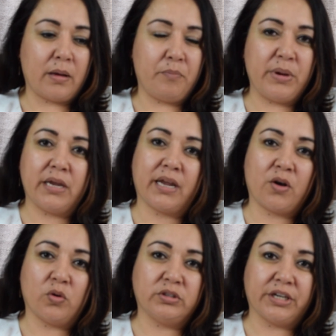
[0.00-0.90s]
being a
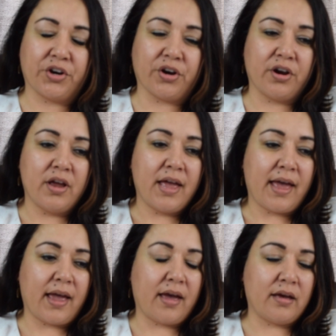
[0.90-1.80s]
gold digger.
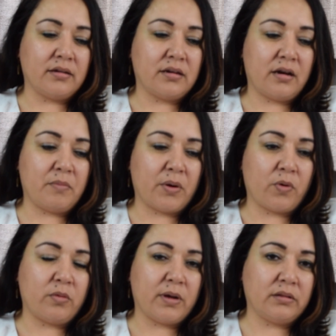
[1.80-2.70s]
And I
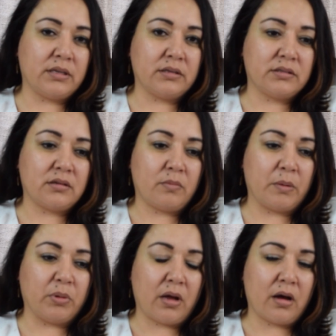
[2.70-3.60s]
wrote about this on
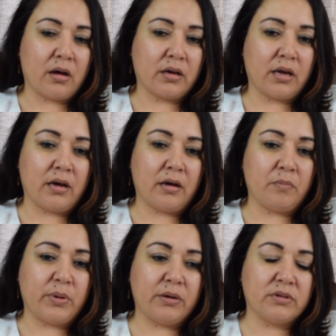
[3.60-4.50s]
my blog,
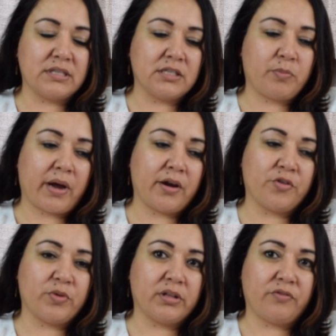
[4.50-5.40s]
but it was
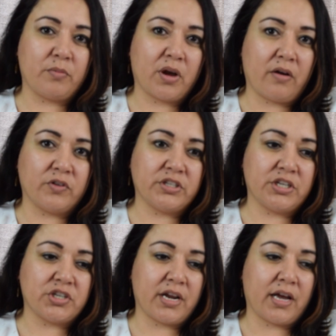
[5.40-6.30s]
inspired really from a
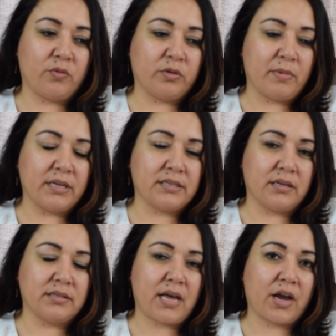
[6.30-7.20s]
conversation I had with my
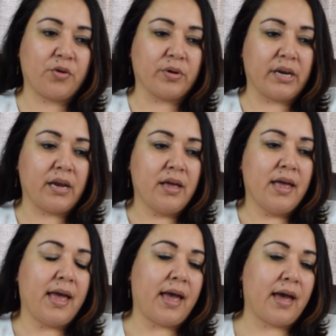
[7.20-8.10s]
son Zachary.
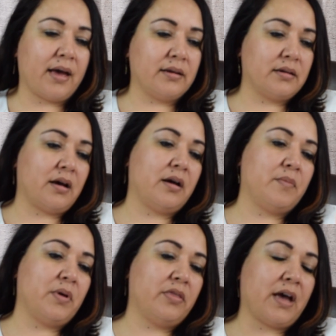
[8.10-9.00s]
And
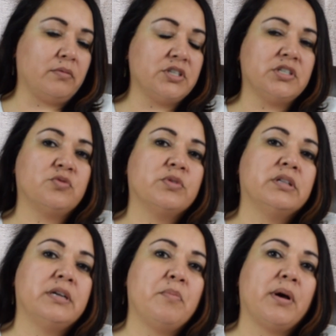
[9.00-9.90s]
that was just
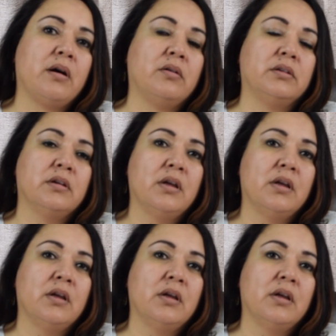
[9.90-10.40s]
really about